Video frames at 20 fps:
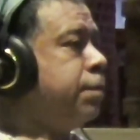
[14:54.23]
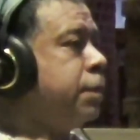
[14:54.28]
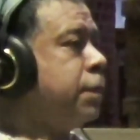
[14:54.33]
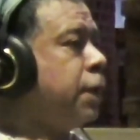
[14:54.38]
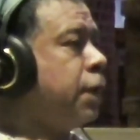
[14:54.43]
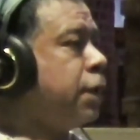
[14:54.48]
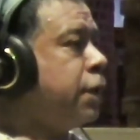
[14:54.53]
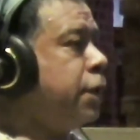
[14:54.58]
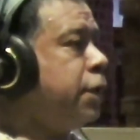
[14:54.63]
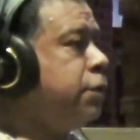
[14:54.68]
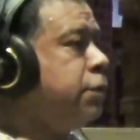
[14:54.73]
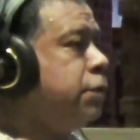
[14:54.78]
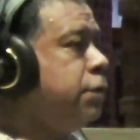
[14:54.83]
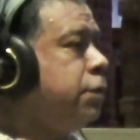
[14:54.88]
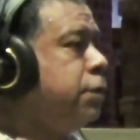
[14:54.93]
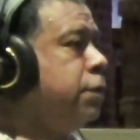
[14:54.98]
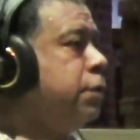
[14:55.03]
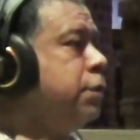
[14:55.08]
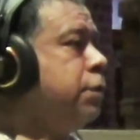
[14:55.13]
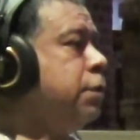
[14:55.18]
got
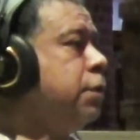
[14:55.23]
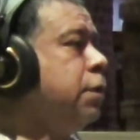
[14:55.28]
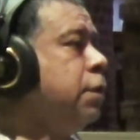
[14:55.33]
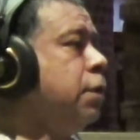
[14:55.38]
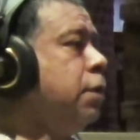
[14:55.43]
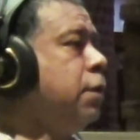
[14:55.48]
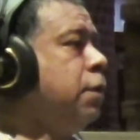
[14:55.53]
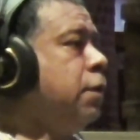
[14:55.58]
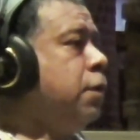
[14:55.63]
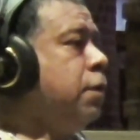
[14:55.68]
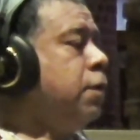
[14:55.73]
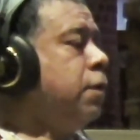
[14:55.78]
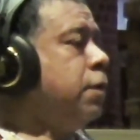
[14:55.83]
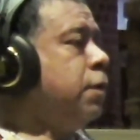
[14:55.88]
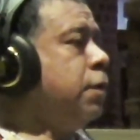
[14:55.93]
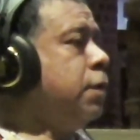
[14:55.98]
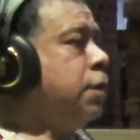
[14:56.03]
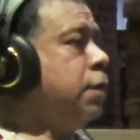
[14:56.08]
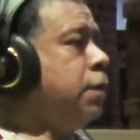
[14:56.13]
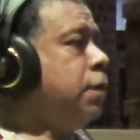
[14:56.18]
injured
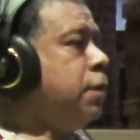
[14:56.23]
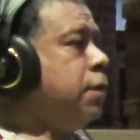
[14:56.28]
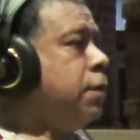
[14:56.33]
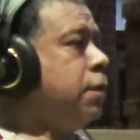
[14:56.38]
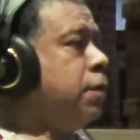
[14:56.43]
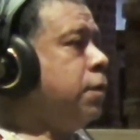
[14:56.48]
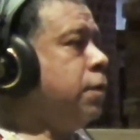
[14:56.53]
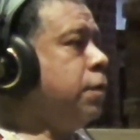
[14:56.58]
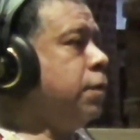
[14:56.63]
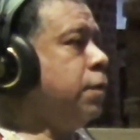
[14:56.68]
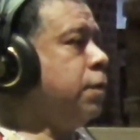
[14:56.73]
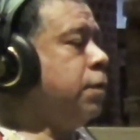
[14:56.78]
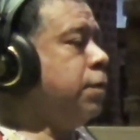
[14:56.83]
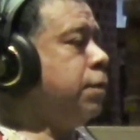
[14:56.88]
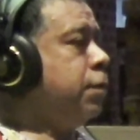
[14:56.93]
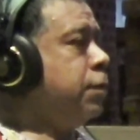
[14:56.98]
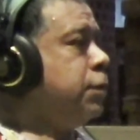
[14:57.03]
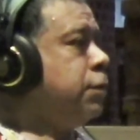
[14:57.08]
or